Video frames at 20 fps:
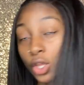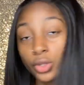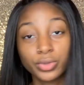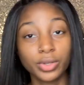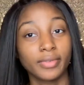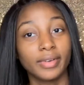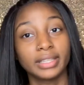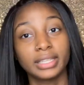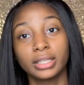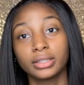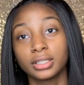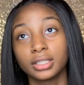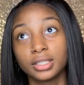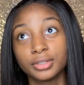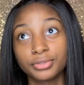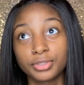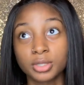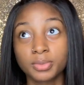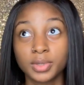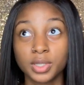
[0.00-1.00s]
So I write down the
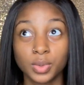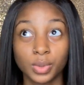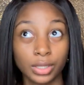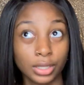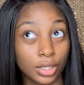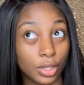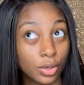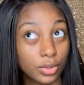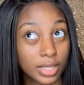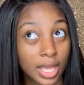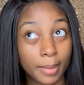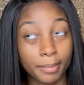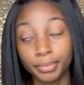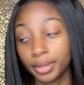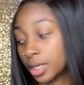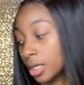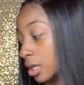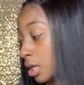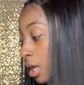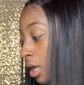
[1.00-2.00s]
difference between those. I
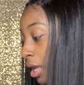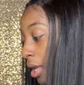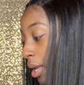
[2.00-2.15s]
put